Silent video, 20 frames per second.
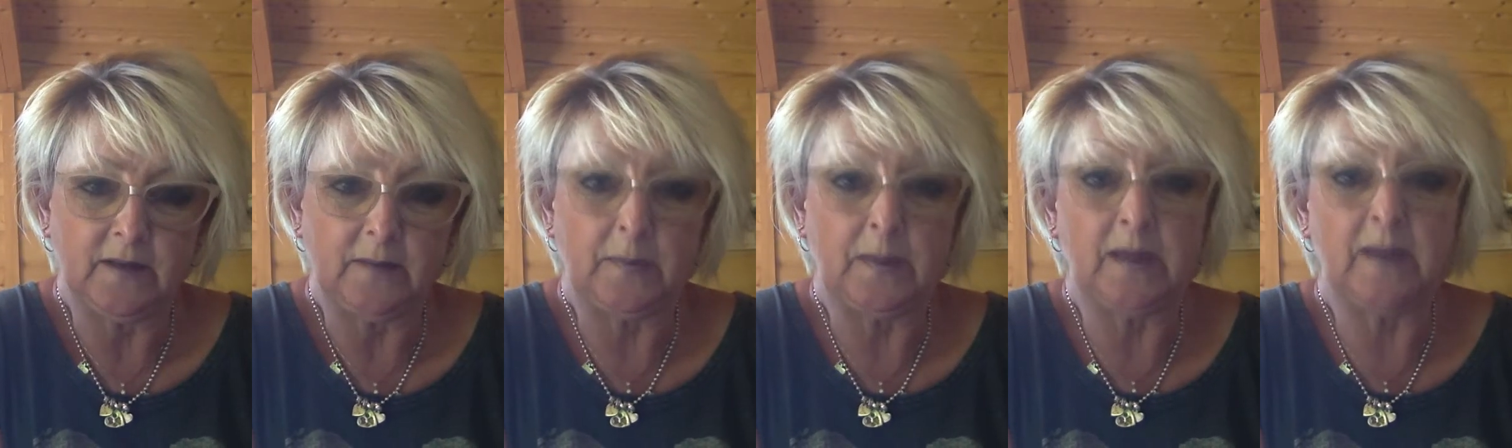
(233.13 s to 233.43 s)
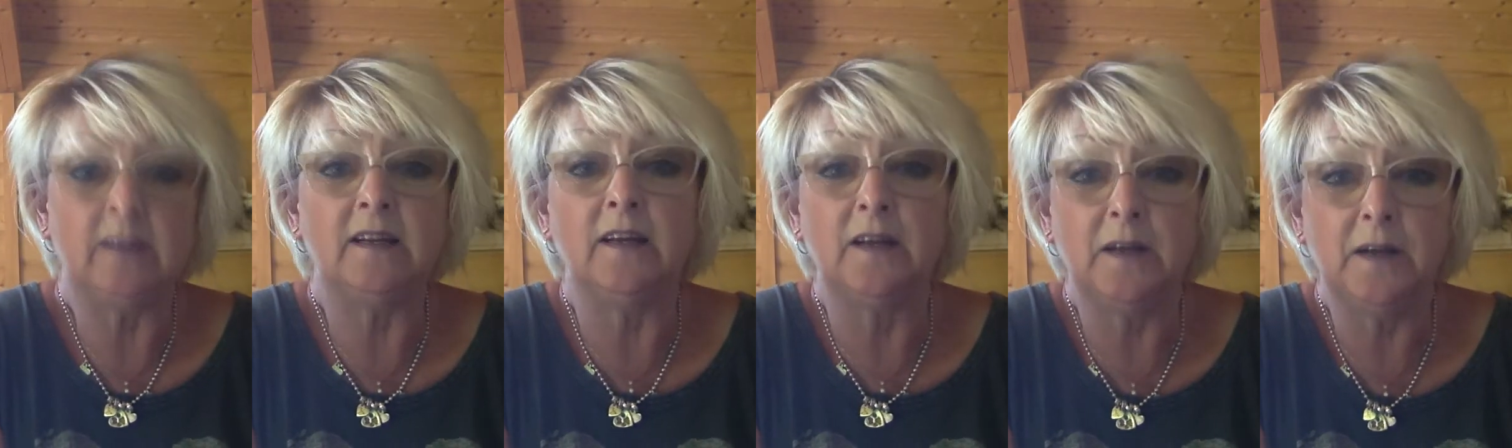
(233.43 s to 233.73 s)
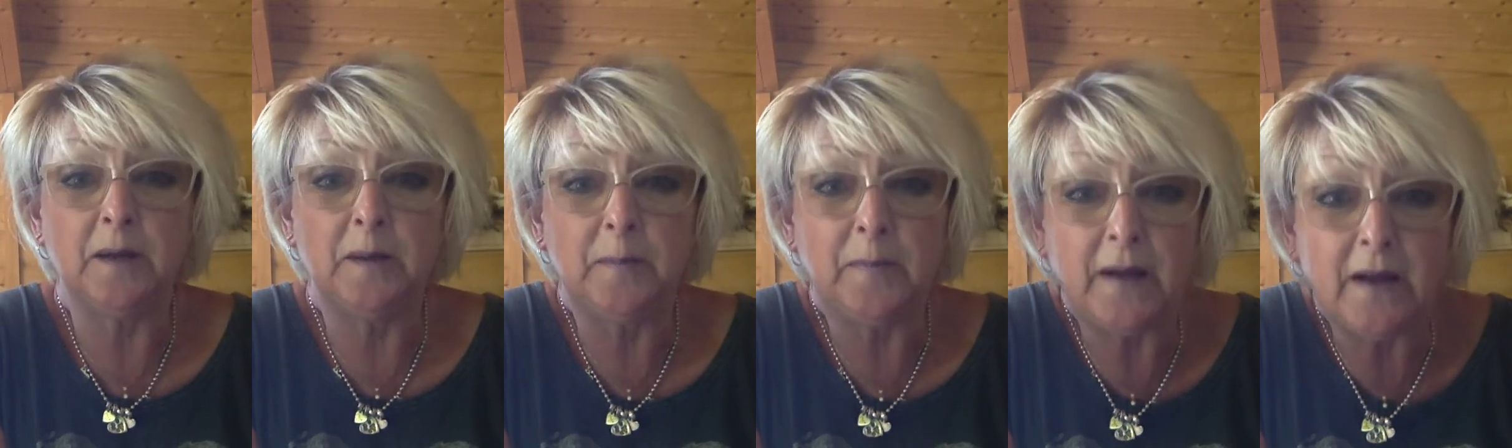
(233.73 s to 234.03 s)
Ben,
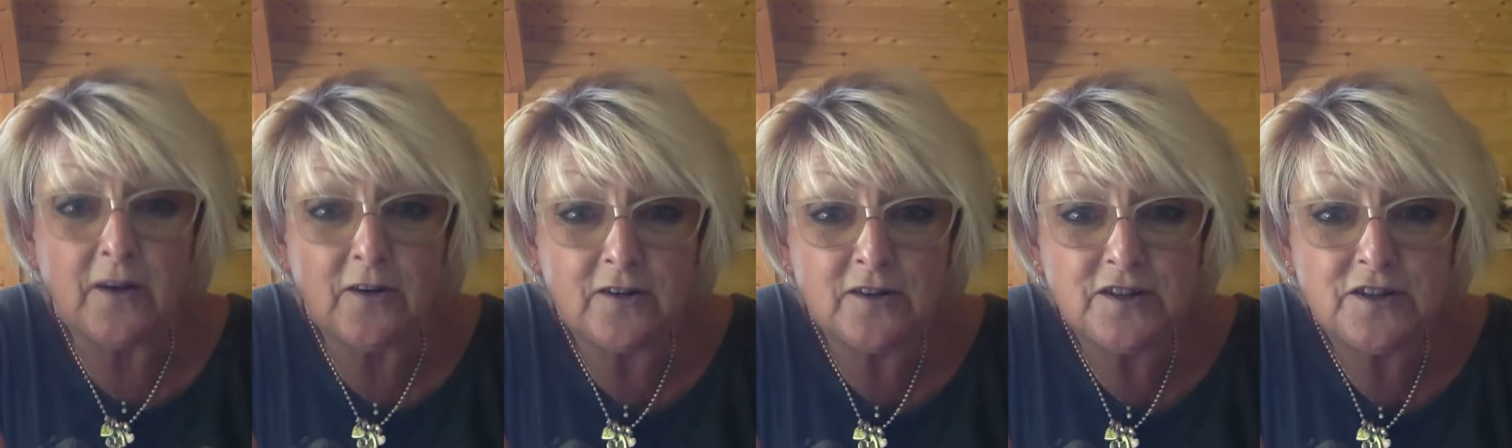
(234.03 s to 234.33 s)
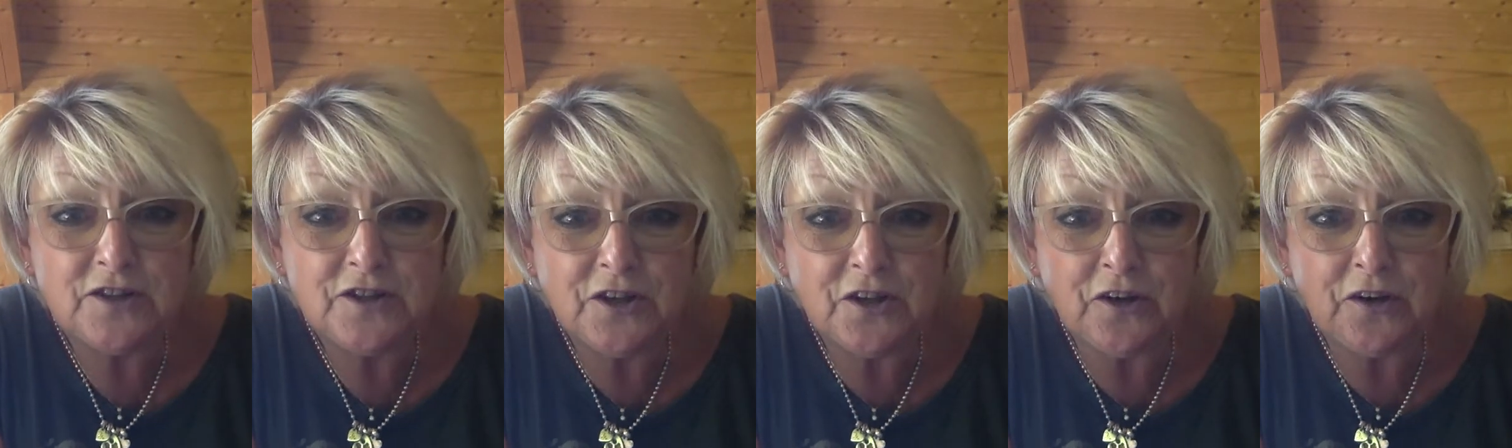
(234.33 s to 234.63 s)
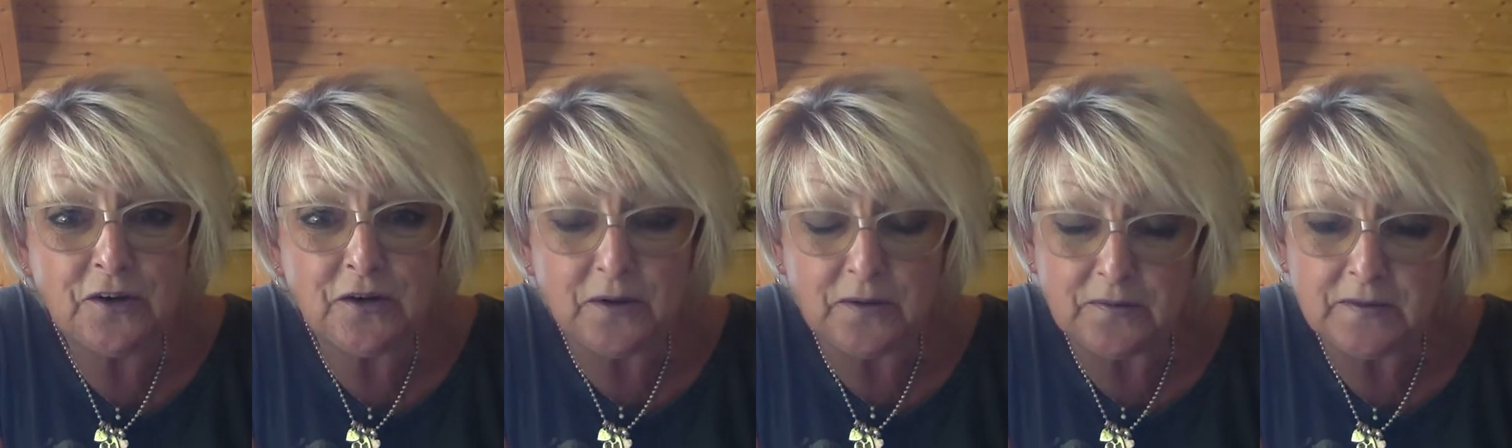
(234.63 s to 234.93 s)
I bet Auntie
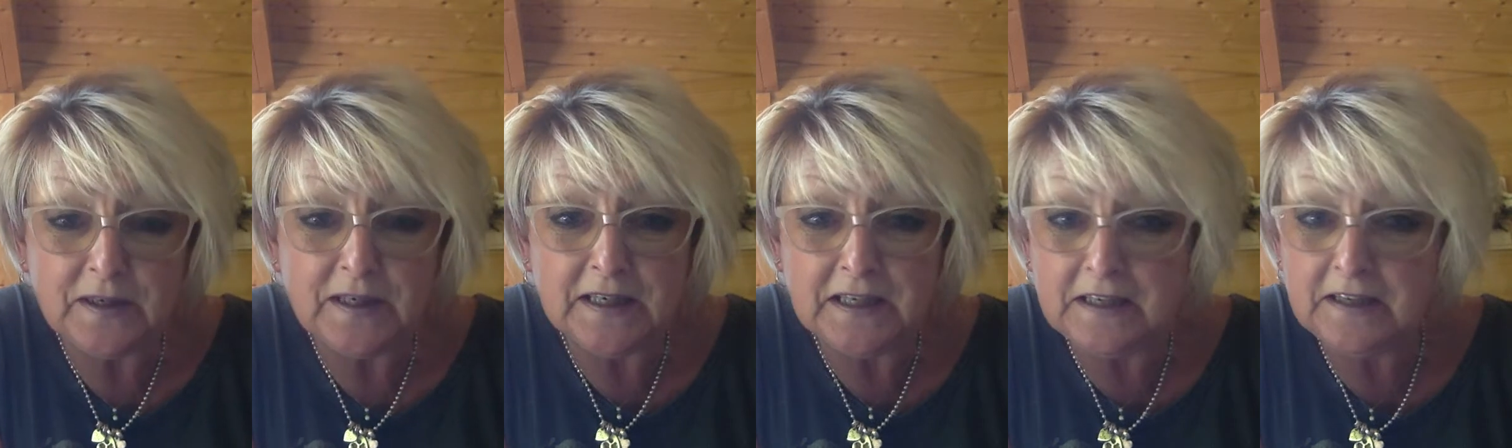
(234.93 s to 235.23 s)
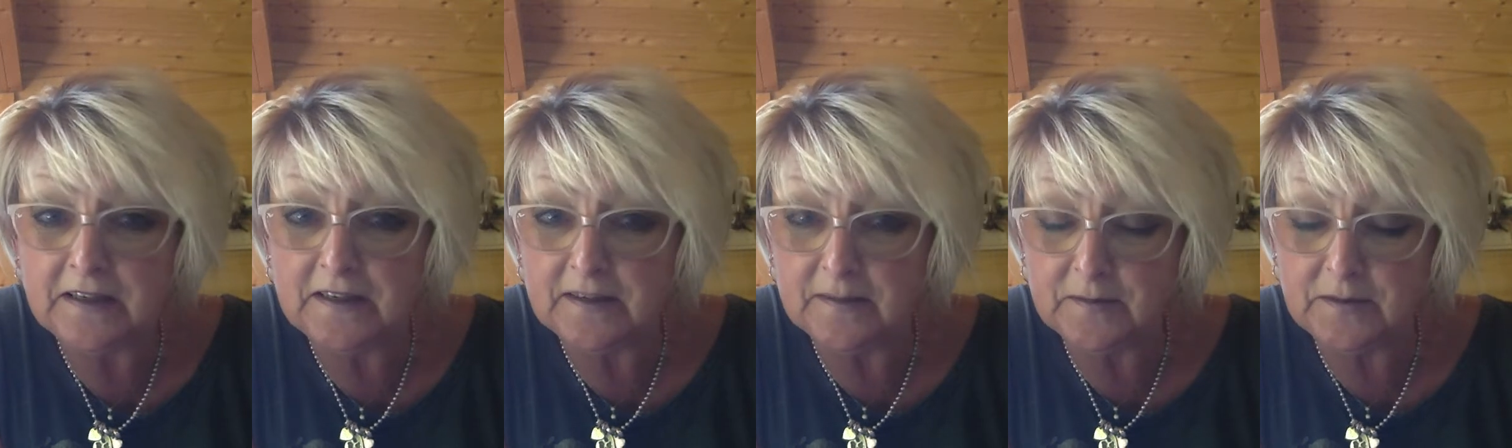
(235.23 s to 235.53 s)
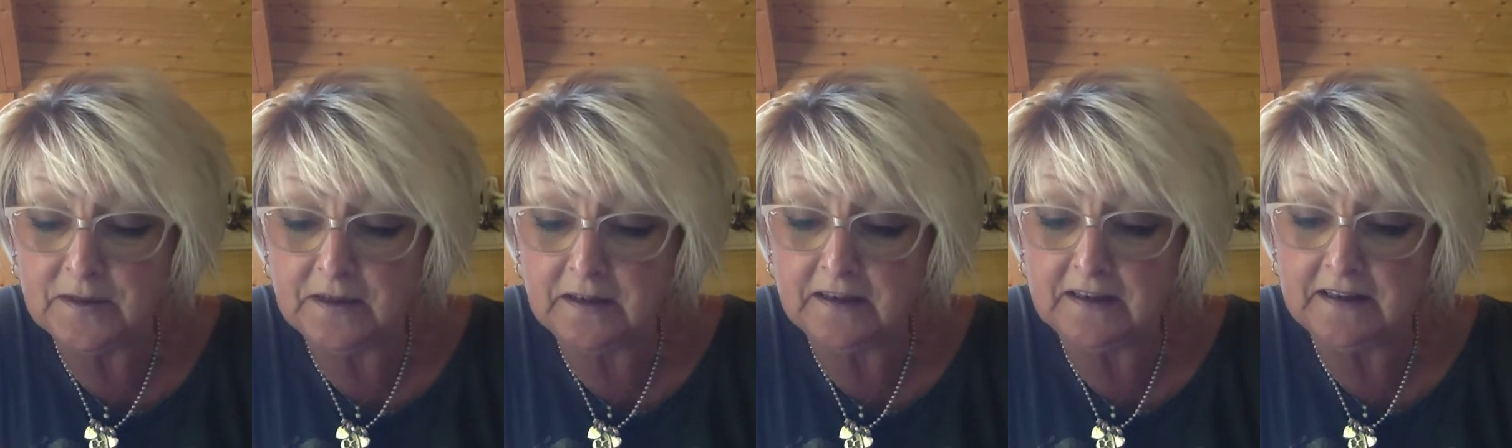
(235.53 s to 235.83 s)
Charlotte really like,
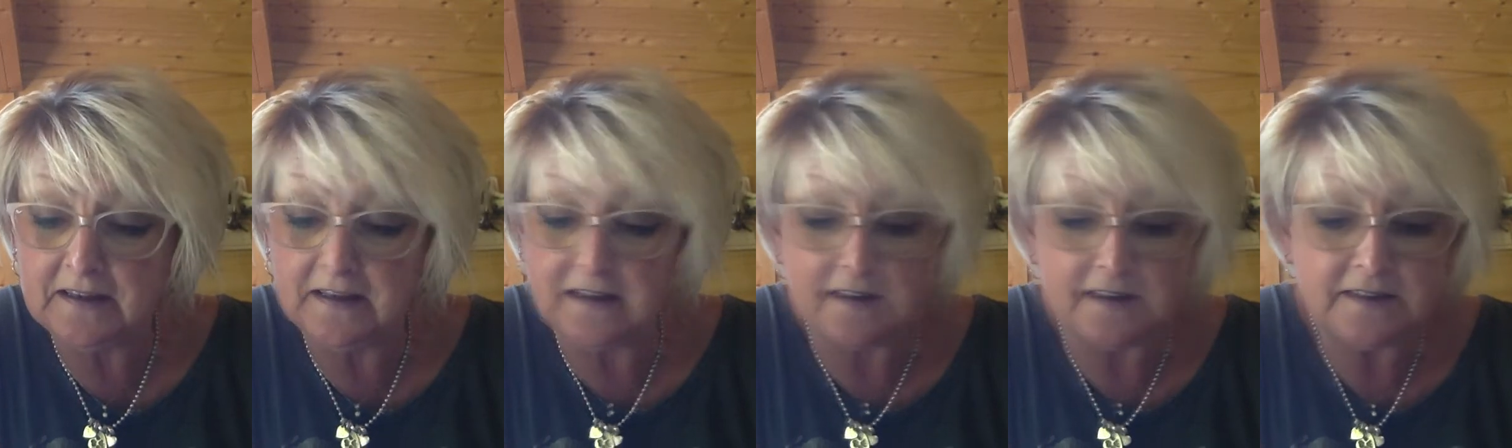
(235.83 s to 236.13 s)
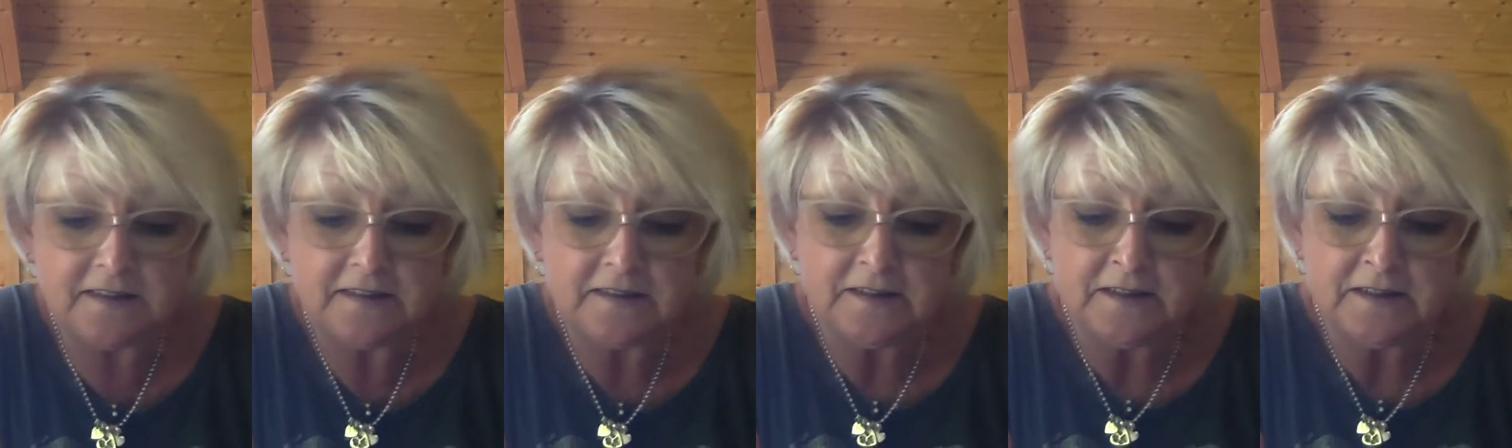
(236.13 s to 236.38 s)
would like that.